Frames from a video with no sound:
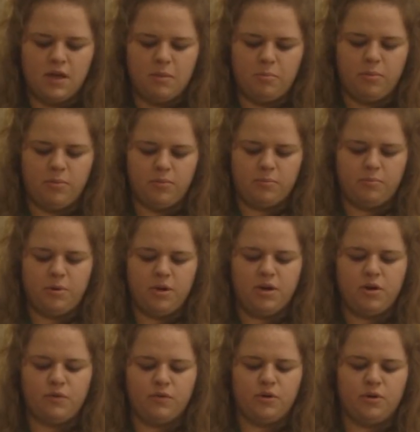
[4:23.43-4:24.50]
and put
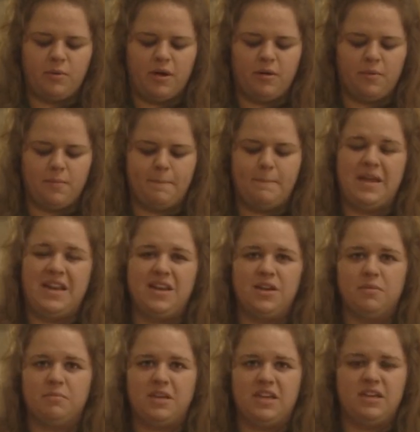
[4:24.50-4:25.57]
it over about
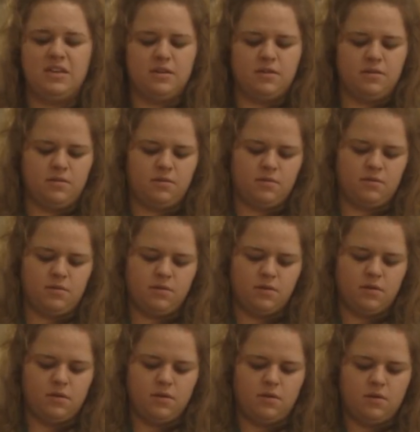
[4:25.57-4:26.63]
medium heat,
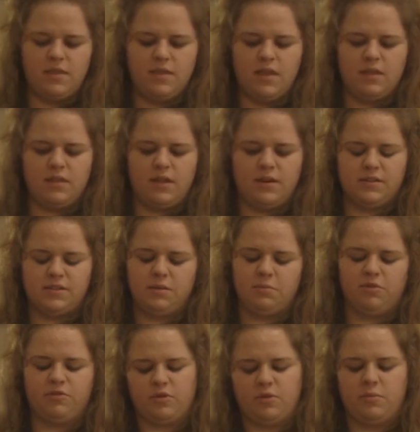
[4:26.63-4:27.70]
and then let it
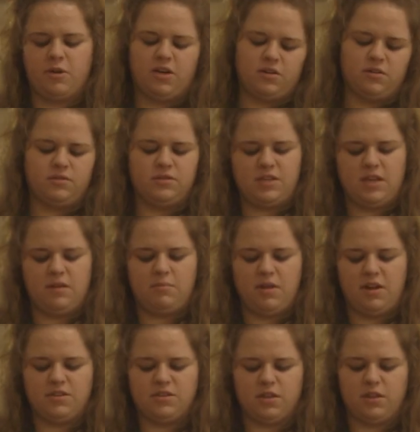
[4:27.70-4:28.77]
simmer for about 10
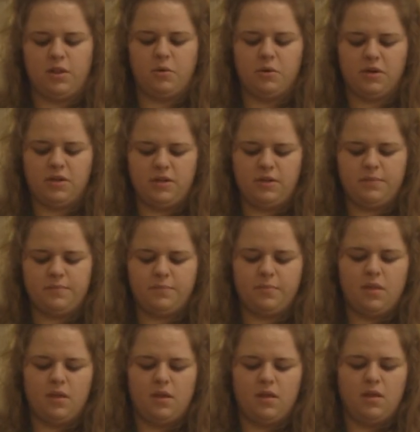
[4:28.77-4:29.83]
minutes on lower heat.
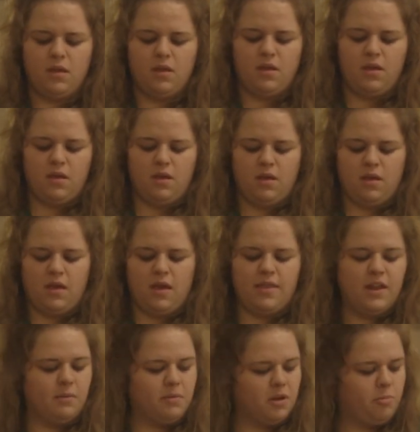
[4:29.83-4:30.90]

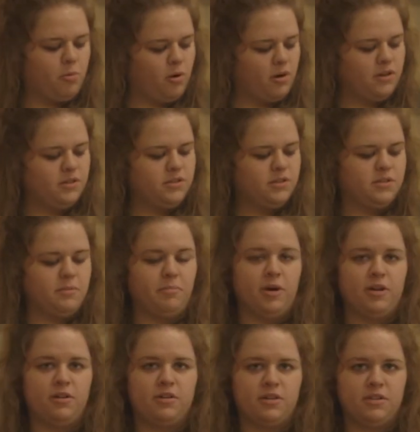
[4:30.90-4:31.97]
And then I'm gonna pour it into some
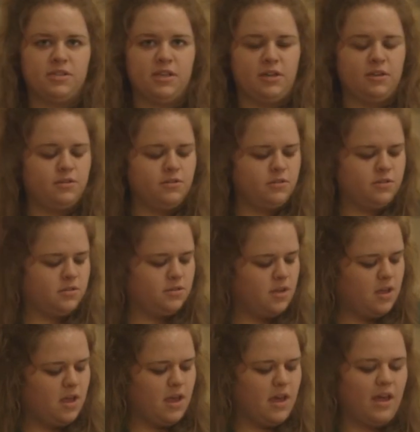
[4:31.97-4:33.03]
buttered containers
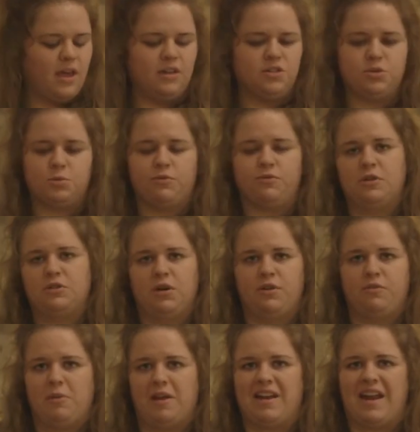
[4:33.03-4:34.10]
and just refrigerate
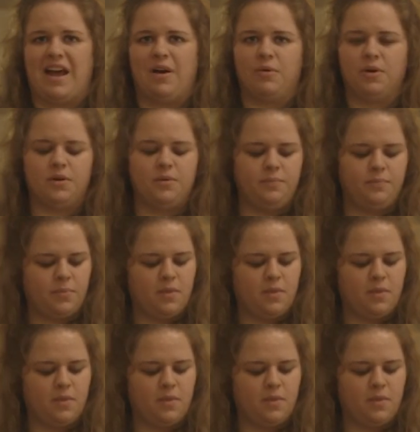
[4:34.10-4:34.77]
it for about an hour.